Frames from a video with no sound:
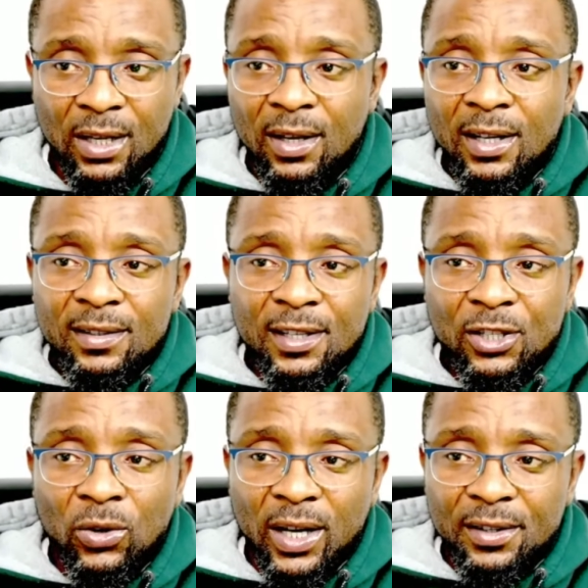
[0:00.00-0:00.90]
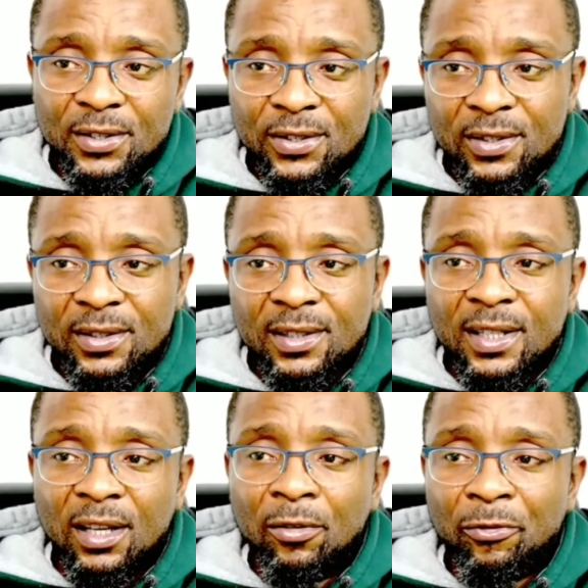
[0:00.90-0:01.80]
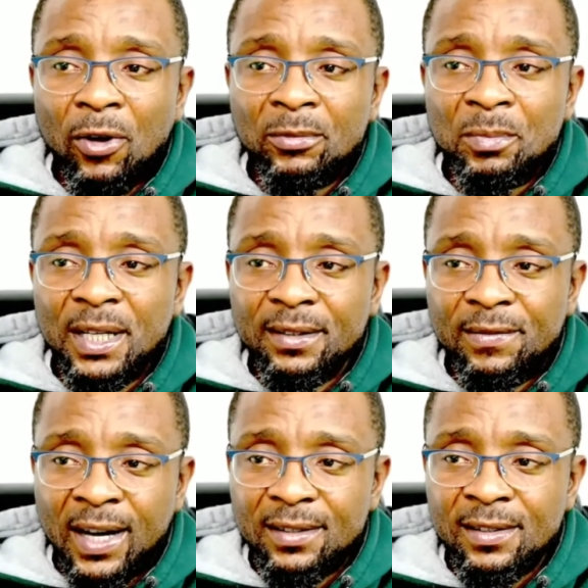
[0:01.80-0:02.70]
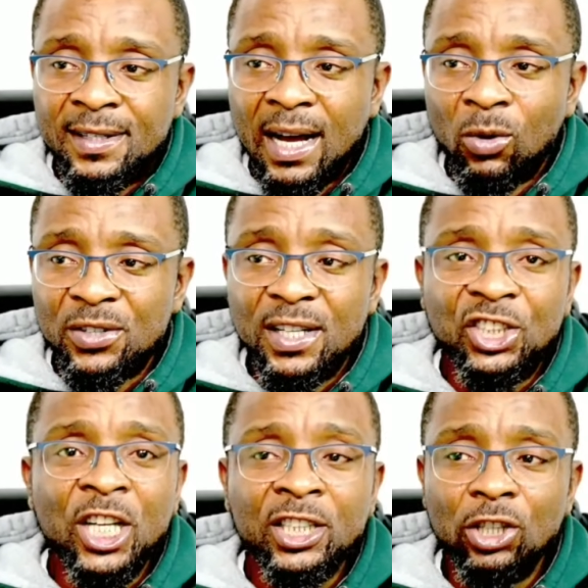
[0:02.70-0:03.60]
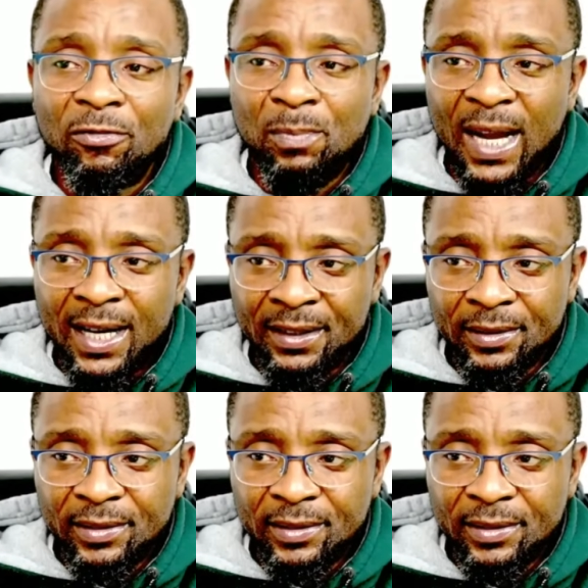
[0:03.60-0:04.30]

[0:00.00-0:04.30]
The COS informed me that there was a change of plan.